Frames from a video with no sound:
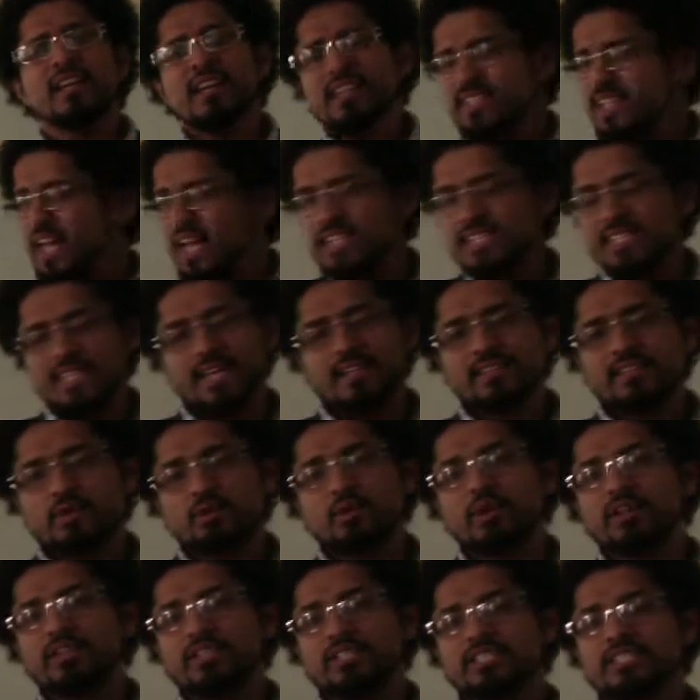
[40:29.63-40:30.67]
That said, there
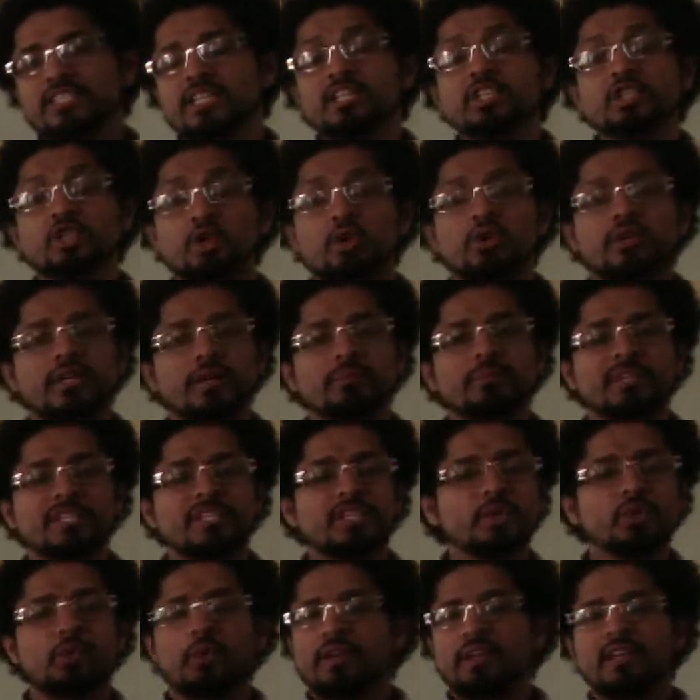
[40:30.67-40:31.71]
are still shortcomings
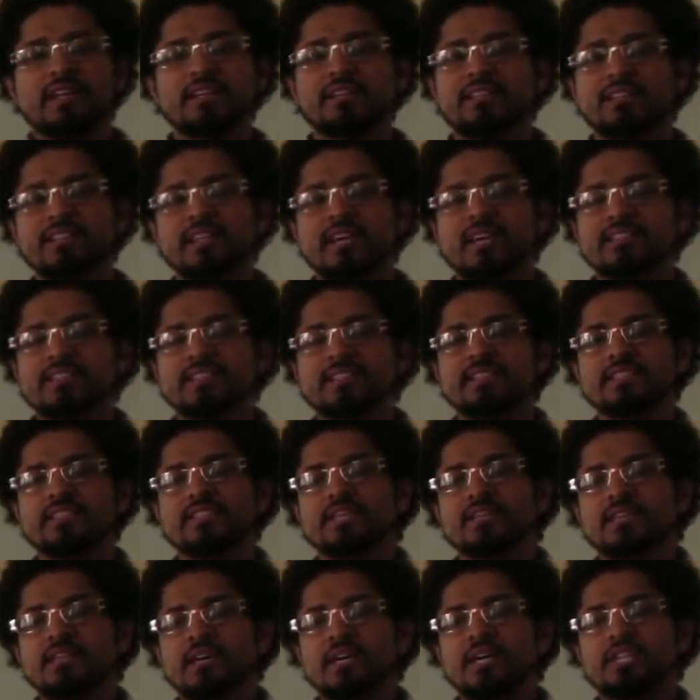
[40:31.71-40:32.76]
to it. It doesn't
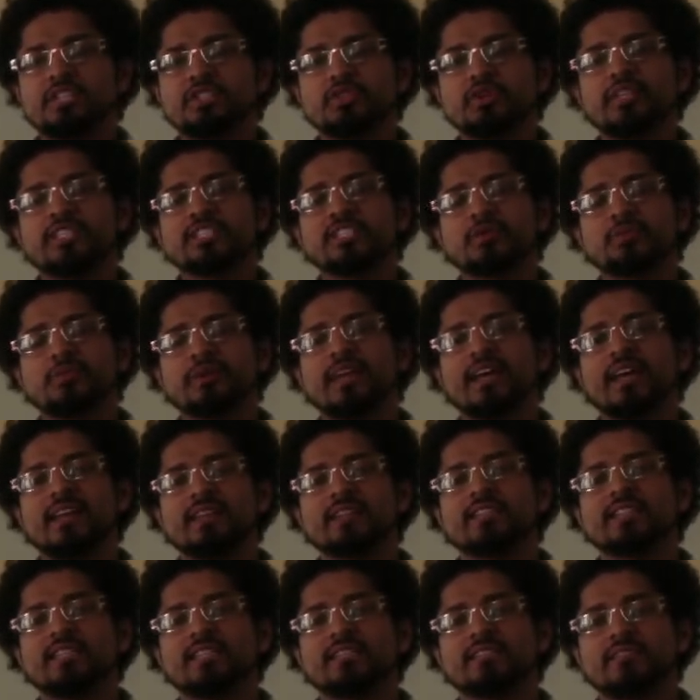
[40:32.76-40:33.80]
address the
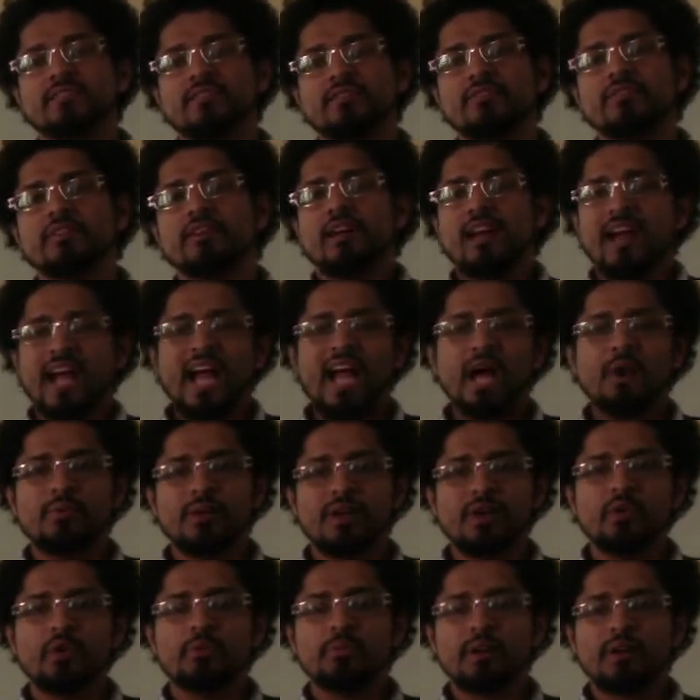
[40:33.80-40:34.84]
realities of how we
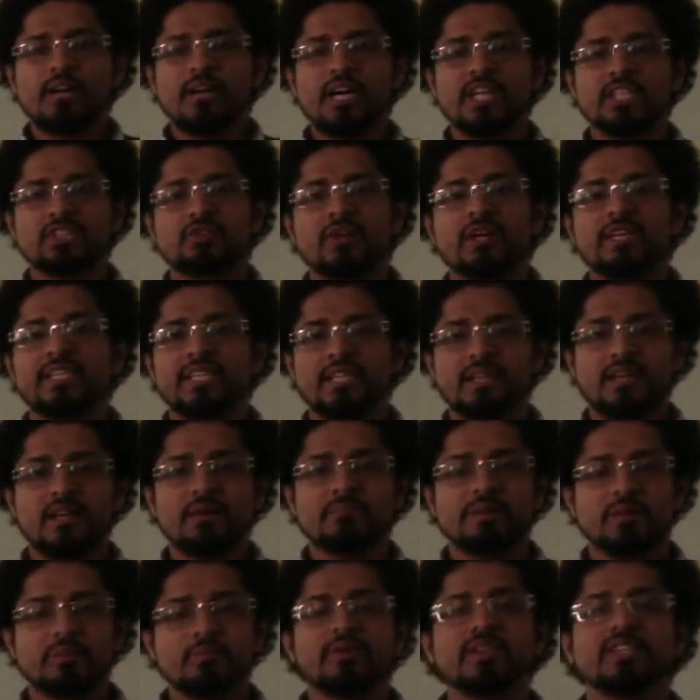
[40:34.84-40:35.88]
go about contracting. I
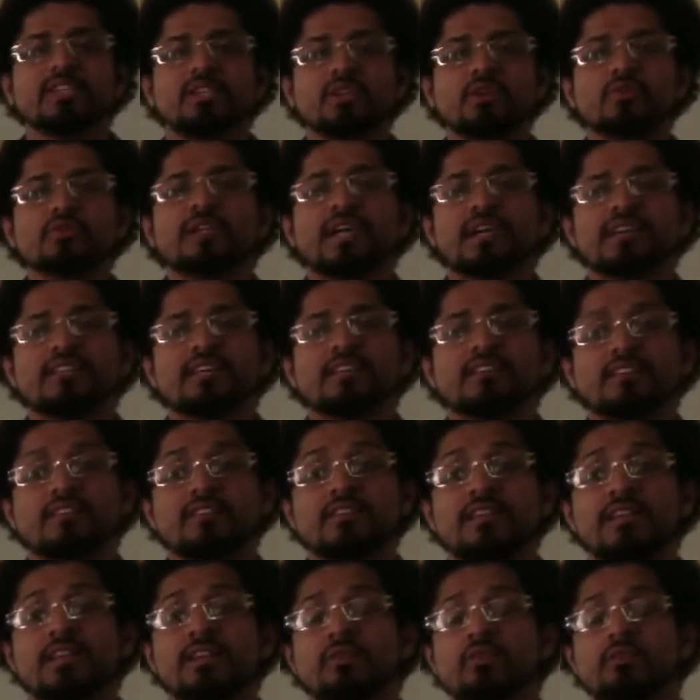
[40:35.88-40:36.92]
mean, we don't, at the end of the
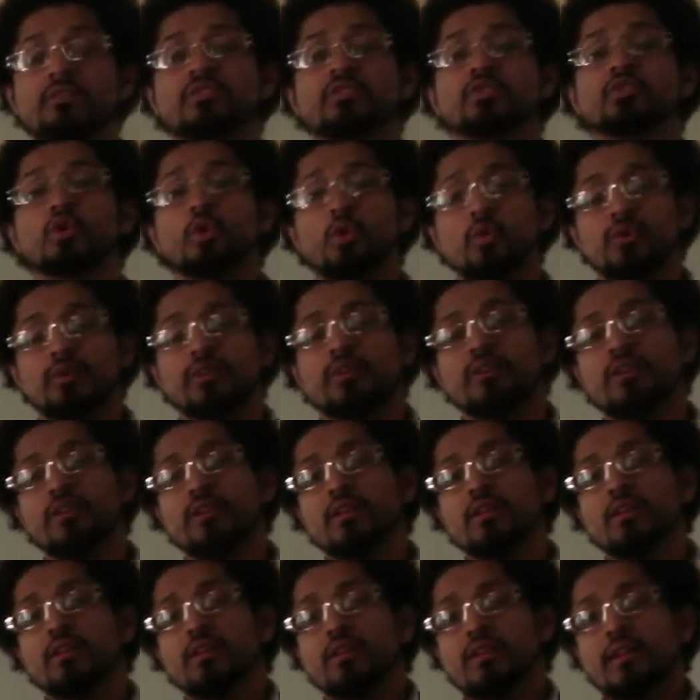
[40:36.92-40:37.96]
day, know the total
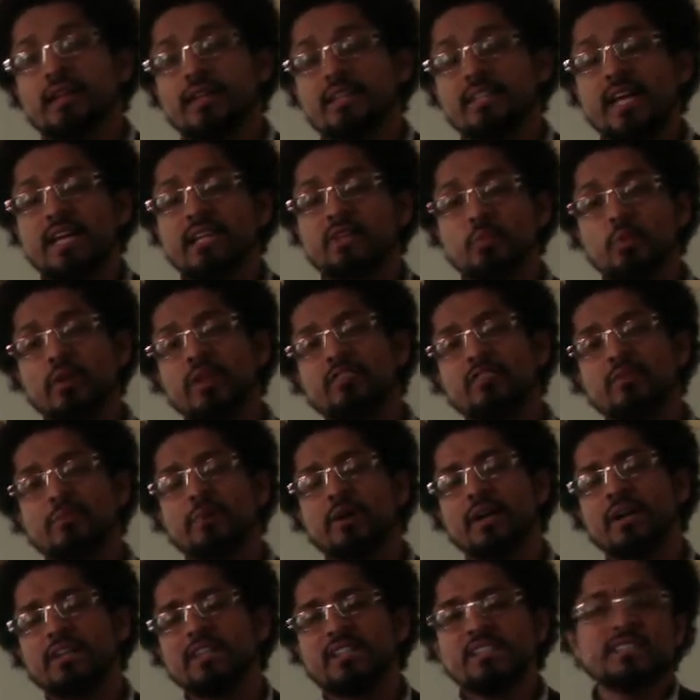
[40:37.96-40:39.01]
exact will of the
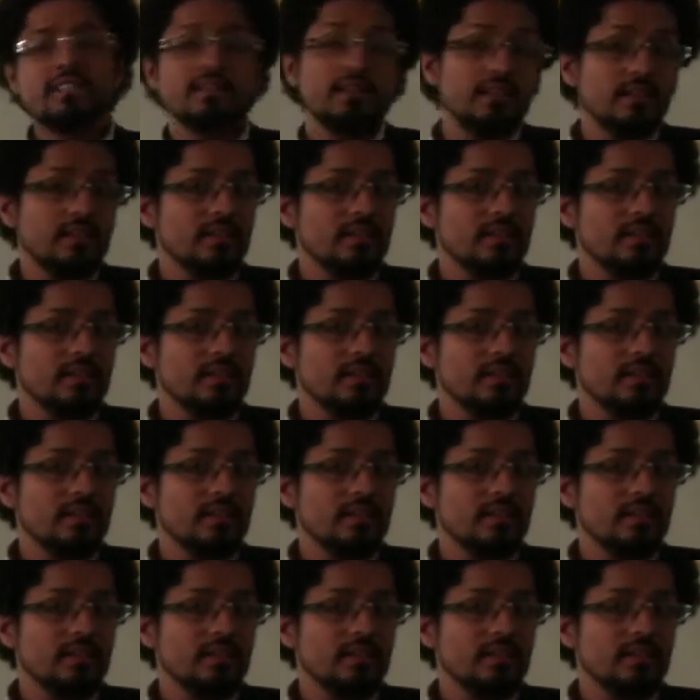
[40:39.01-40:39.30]
parties.